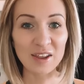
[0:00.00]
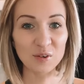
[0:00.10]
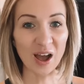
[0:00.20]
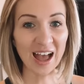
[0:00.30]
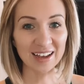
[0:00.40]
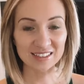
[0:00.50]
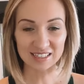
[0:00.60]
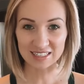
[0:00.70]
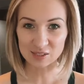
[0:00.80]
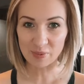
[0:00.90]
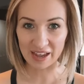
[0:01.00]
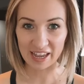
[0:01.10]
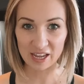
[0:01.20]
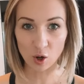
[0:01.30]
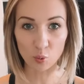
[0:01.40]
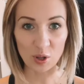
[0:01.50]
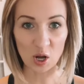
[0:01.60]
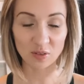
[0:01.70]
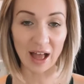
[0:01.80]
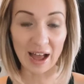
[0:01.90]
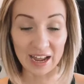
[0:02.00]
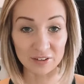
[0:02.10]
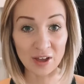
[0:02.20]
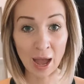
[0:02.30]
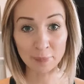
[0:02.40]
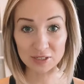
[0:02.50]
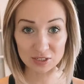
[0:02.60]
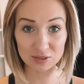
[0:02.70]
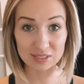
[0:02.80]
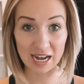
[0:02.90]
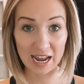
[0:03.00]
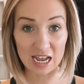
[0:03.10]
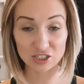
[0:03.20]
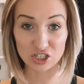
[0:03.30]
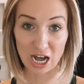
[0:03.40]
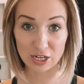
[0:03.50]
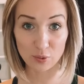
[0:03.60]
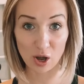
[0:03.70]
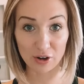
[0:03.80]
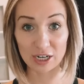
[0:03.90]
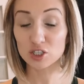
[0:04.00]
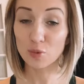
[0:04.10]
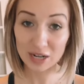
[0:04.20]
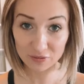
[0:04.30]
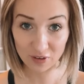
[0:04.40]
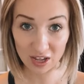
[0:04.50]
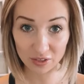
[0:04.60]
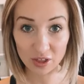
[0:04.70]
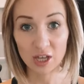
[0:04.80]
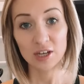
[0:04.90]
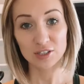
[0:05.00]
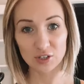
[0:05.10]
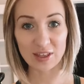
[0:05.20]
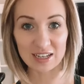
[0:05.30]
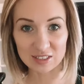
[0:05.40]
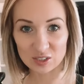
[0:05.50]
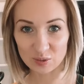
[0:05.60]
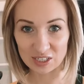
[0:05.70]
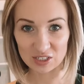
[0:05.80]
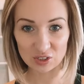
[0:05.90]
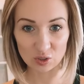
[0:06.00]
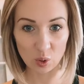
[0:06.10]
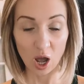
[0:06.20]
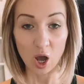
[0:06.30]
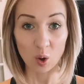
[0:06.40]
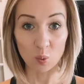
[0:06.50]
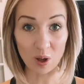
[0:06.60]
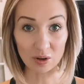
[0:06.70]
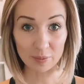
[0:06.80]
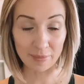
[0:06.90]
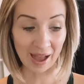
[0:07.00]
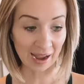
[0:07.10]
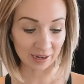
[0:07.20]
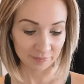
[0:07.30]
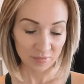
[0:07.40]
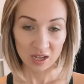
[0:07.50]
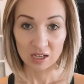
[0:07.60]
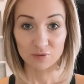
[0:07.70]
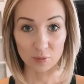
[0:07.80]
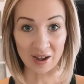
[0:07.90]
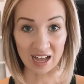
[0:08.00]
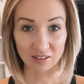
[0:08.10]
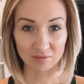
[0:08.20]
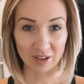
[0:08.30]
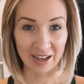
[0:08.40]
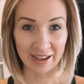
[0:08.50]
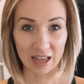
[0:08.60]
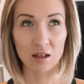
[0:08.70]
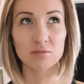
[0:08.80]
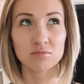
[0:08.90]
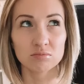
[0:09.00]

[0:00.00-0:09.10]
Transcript: Hey you guys, it's Megan. We are live. Happy Tuesday, January 25th, 2022. Welcome back for my